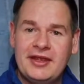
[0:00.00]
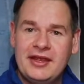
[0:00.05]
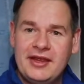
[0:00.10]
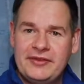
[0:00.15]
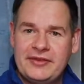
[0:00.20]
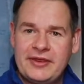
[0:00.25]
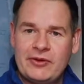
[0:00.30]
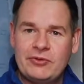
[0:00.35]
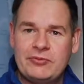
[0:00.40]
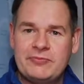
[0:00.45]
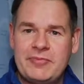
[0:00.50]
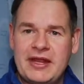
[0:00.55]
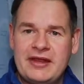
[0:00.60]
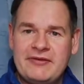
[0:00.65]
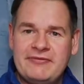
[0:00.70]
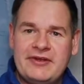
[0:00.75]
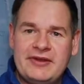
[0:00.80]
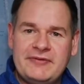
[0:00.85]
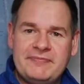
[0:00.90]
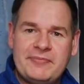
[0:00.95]
that will
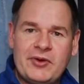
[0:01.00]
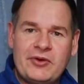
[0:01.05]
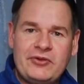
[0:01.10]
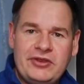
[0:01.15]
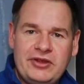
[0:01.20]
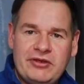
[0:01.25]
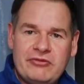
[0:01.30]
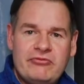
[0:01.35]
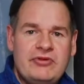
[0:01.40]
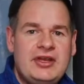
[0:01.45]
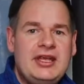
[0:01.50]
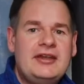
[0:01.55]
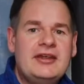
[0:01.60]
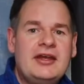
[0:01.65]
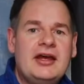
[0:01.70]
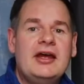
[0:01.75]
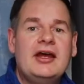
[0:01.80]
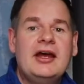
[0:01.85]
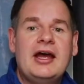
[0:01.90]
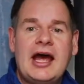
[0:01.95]
benefit both your
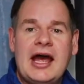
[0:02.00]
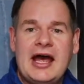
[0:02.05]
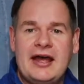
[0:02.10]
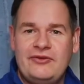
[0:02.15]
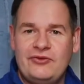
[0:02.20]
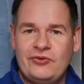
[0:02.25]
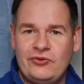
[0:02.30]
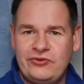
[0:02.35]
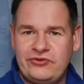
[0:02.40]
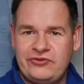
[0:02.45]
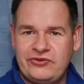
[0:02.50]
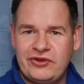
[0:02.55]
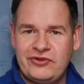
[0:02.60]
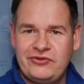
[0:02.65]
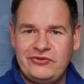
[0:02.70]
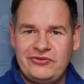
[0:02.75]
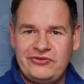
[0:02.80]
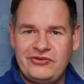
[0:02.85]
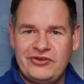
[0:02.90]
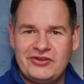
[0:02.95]
reader and also
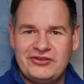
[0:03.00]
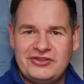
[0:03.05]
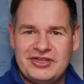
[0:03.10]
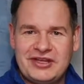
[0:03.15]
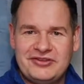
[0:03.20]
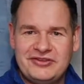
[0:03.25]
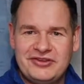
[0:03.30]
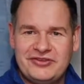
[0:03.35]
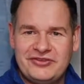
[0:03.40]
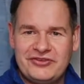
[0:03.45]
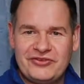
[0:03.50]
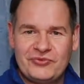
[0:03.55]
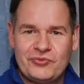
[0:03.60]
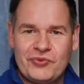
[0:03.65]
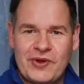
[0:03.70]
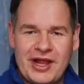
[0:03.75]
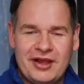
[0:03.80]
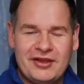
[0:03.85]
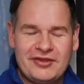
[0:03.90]
search engines as well.